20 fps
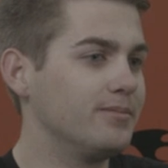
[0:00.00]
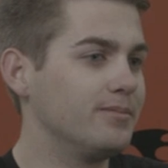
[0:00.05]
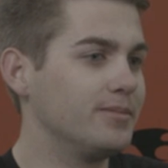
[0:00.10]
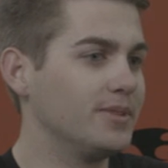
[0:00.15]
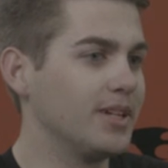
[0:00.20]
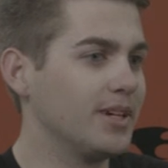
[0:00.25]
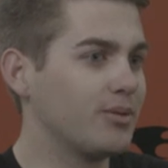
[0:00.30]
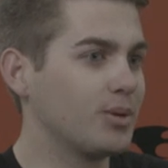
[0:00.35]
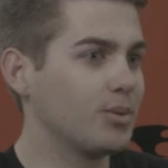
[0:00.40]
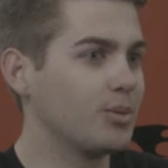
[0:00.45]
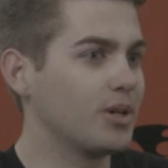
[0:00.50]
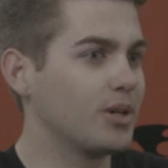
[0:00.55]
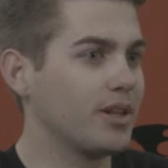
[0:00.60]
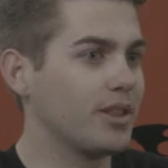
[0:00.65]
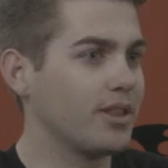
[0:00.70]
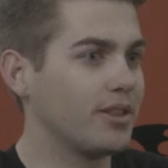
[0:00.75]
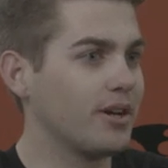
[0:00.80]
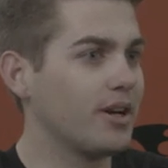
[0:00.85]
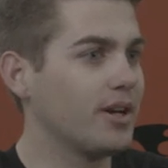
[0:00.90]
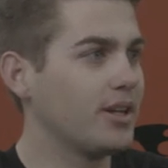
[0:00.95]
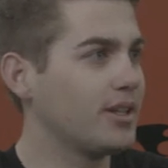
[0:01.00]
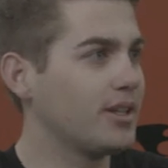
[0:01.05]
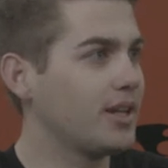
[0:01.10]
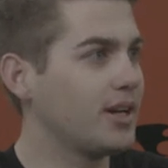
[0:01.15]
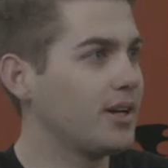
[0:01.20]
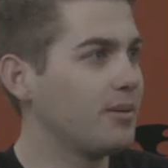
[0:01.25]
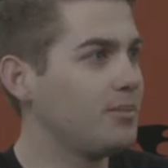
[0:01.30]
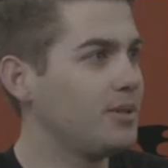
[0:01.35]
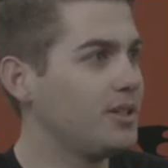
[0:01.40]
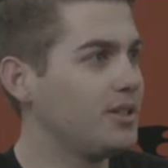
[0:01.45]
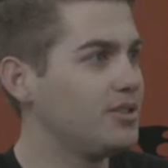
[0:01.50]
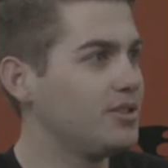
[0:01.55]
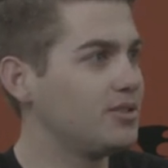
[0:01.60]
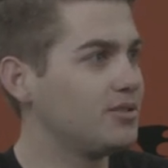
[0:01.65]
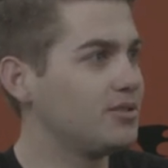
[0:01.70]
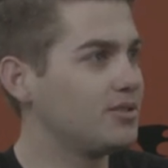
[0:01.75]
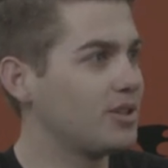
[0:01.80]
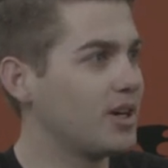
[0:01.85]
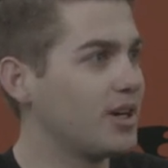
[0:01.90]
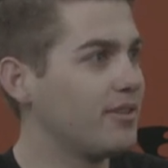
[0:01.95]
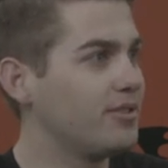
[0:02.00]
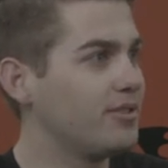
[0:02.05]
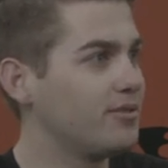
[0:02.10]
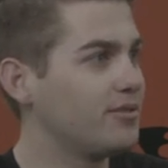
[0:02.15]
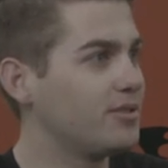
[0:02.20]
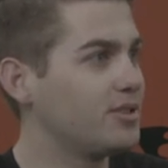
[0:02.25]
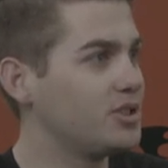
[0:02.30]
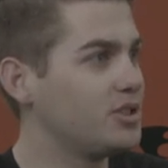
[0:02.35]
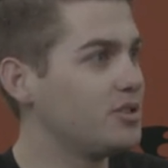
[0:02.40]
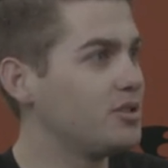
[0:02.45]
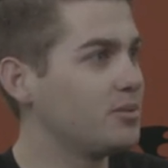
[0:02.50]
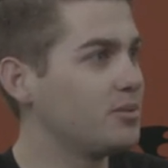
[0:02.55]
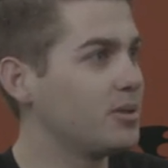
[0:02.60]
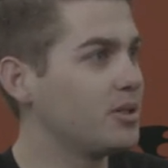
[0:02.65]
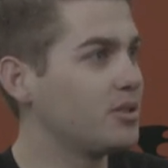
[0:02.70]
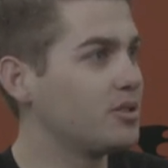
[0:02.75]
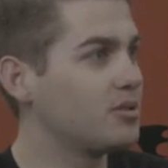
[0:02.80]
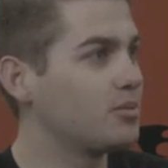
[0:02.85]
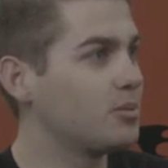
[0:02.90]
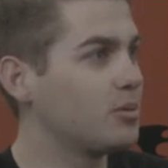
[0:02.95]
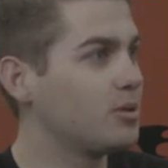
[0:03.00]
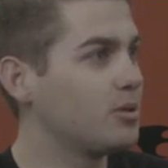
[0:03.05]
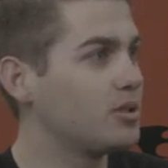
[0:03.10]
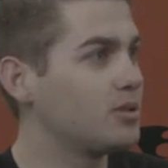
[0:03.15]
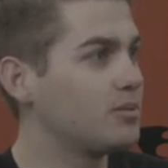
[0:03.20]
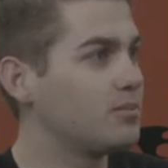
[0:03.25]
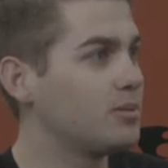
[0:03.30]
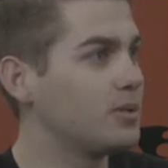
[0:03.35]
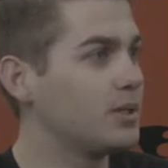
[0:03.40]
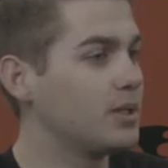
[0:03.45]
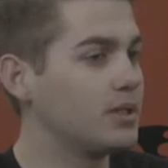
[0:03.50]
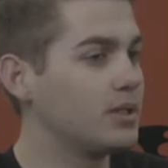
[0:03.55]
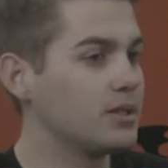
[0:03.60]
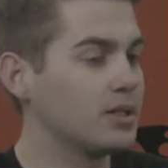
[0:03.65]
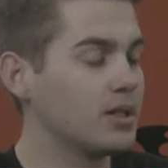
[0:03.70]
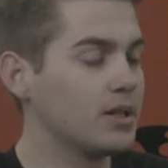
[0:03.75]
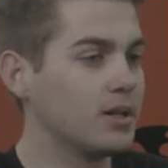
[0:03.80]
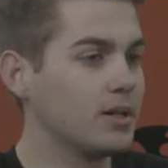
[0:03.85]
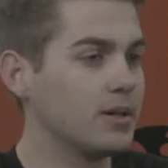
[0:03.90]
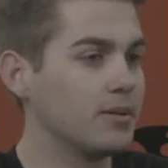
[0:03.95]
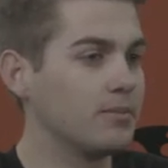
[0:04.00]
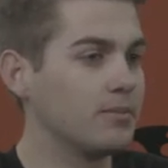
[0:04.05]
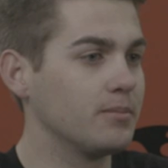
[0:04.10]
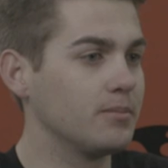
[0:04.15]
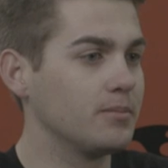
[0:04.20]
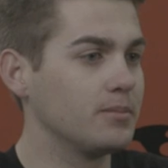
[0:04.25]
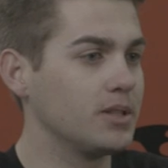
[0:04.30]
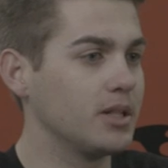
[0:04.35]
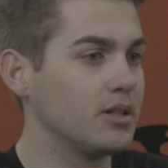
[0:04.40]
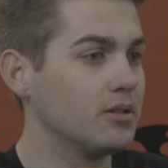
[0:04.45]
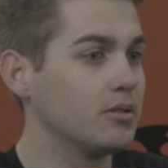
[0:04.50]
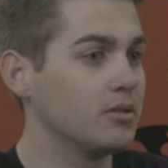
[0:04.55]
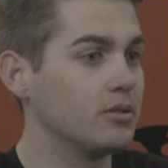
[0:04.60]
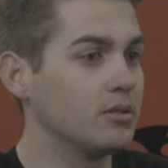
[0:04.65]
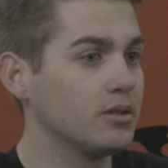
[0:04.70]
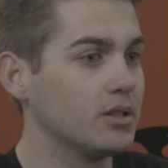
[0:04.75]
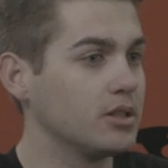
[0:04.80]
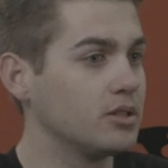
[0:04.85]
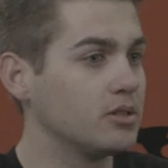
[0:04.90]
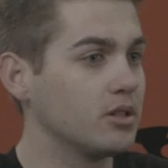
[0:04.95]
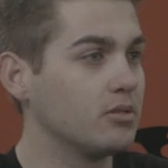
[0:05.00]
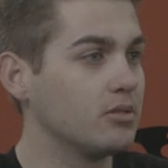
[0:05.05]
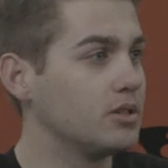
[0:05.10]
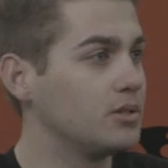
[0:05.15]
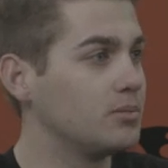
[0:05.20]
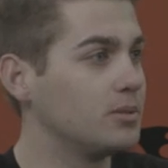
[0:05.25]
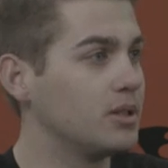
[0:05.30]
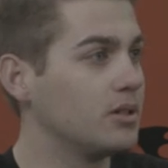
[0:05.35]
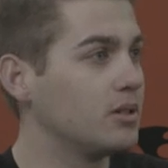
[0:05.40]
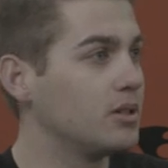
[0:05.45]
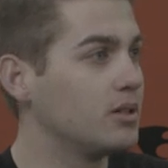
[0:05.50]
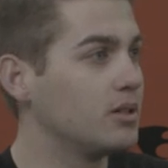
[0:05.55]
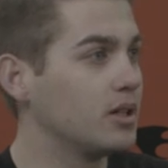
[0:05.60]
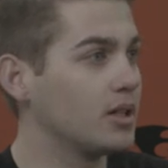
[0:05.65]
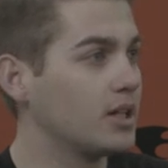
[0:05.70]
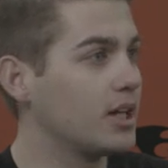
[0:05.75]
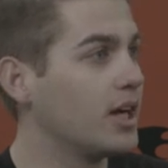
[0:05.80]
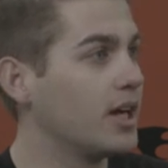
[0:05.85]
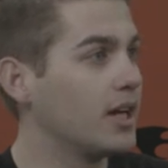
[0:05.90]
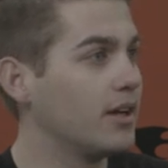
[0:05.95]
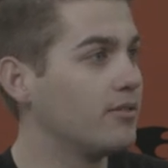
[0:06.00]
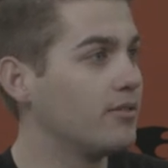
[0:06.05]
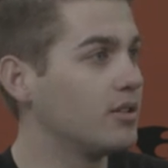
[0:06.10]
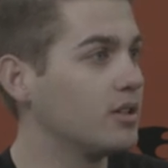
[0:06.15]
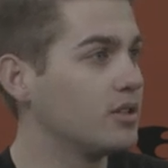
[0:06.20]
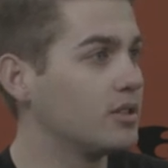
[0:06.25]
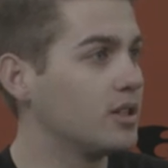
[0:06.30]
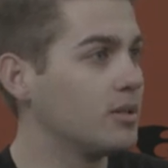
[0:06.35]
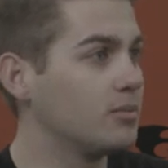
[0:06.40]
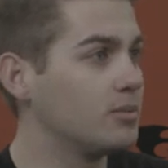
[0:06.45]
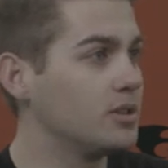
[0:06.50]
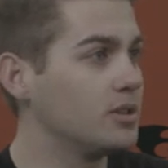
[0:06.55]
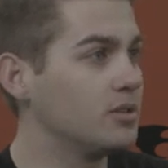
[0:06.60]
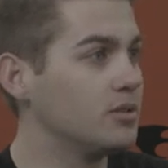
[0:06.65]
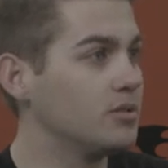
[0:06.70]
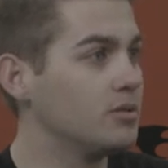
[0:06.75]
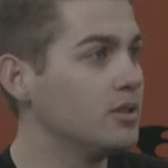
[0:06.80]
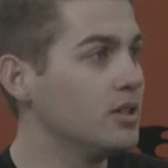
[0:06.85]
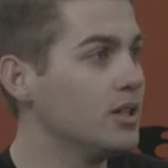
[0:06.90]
never would have thought that I'd be driving for Junior Motorsports, but Dale has always been a guy I've looked up to.